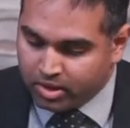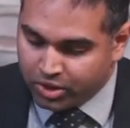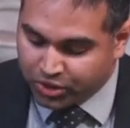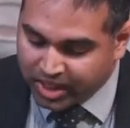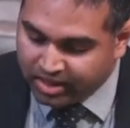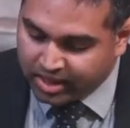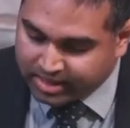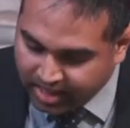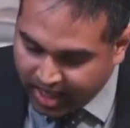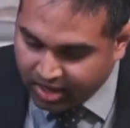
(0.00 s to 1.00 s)
You see, the
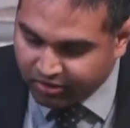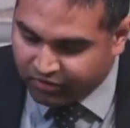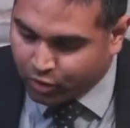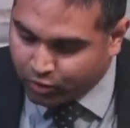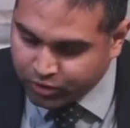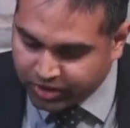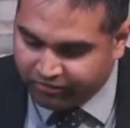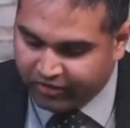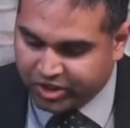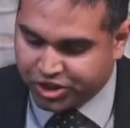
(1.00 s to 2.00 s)
scene of the
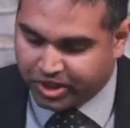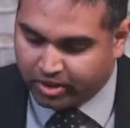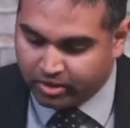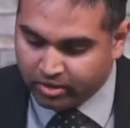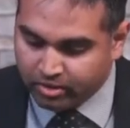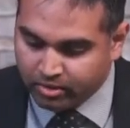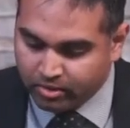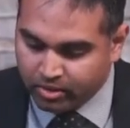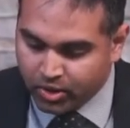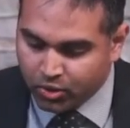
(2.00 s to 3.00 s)
crucifixion
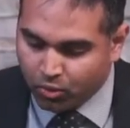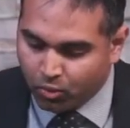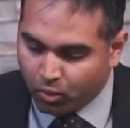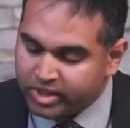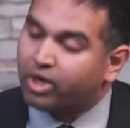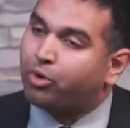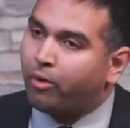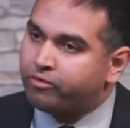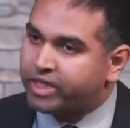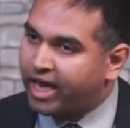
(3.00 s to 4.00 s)
was a
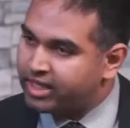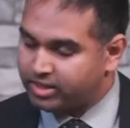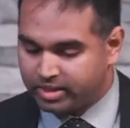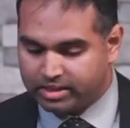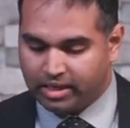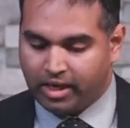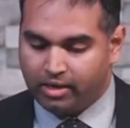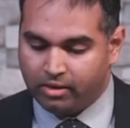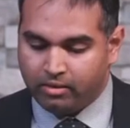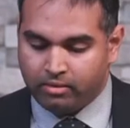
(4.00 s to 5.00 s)
grotesque
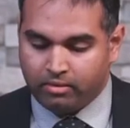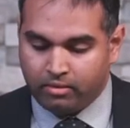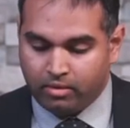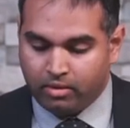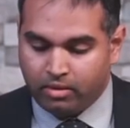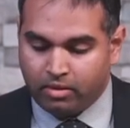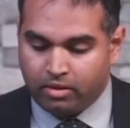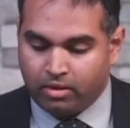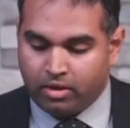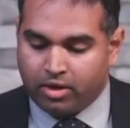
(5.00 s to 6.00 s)
scene.
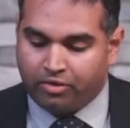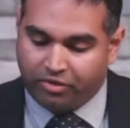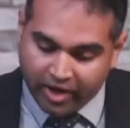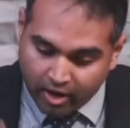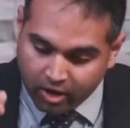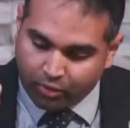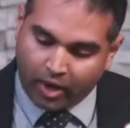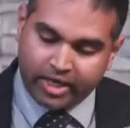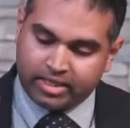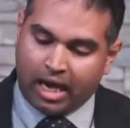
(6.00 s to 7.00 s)
There,
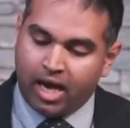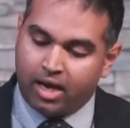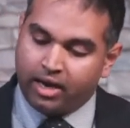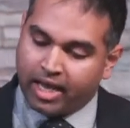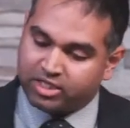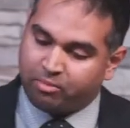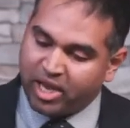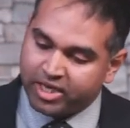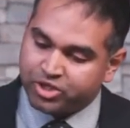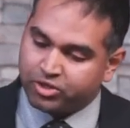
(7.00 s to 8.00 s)
Christ hung as a
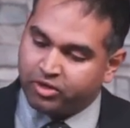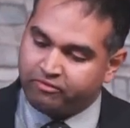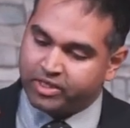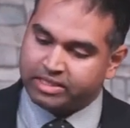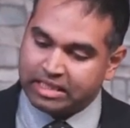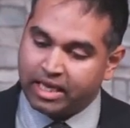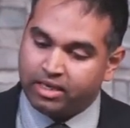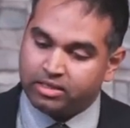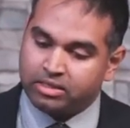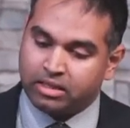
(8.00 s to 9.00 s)
picture of the
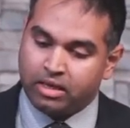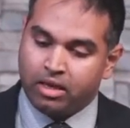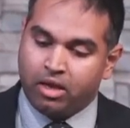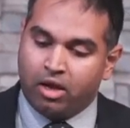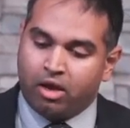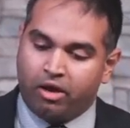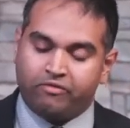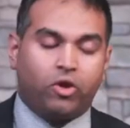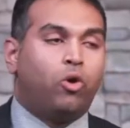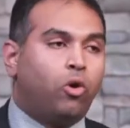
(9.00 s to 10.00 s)
sins of
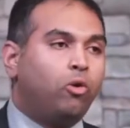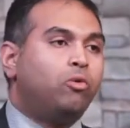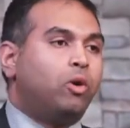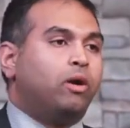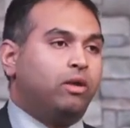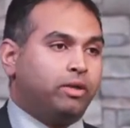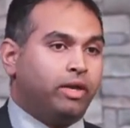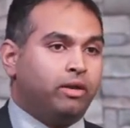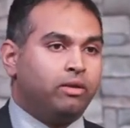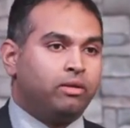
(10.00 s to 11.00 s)
the whole world
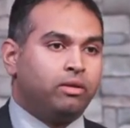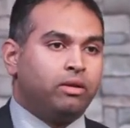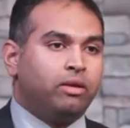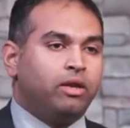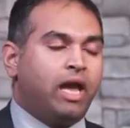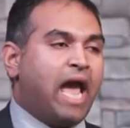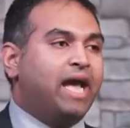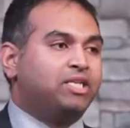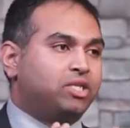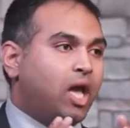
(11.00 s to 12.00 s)

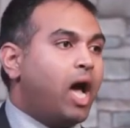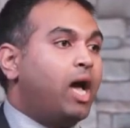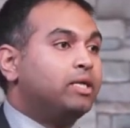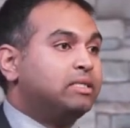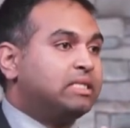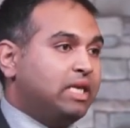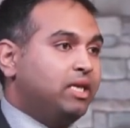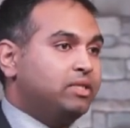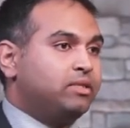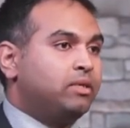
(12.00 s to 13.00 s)
as God
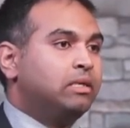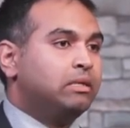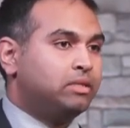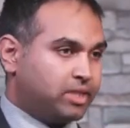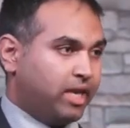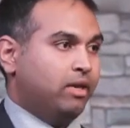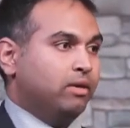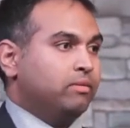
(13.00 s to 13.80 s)
sees sin.